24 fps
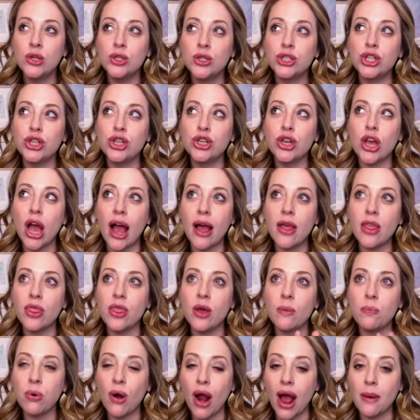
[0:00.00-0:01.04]
So you,
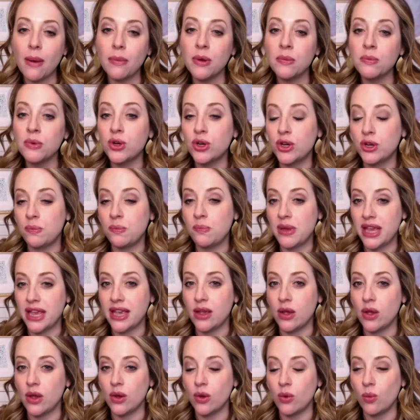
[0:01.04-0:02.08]
the problem could
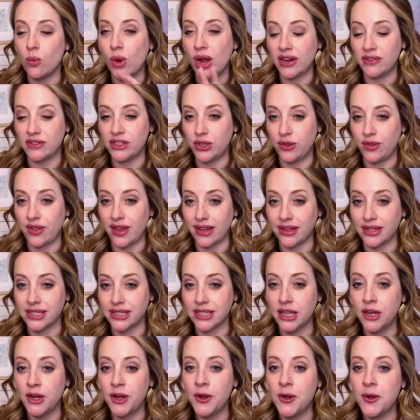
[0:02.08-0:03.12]
be one of two things.